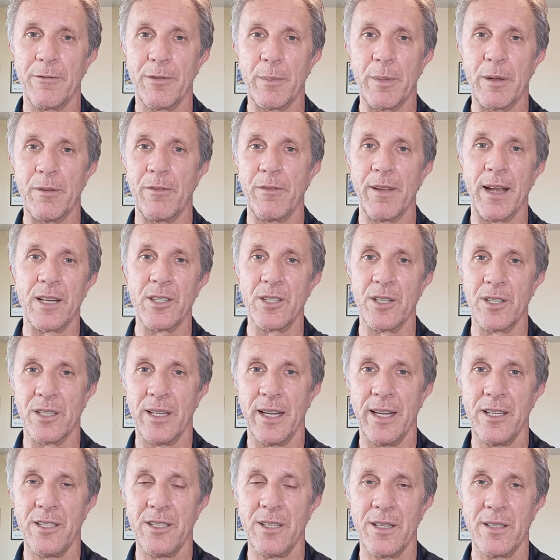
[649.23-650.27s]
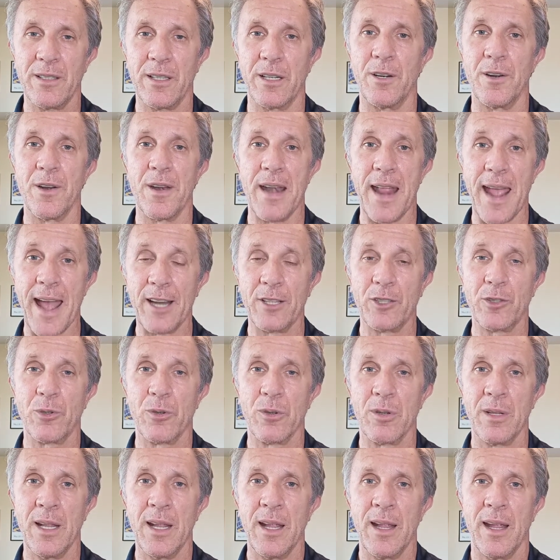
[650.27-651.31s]
from infectious agents that are
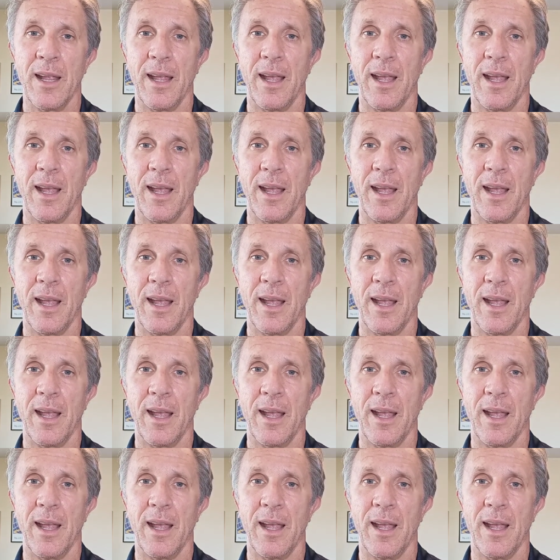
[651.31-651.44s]
natural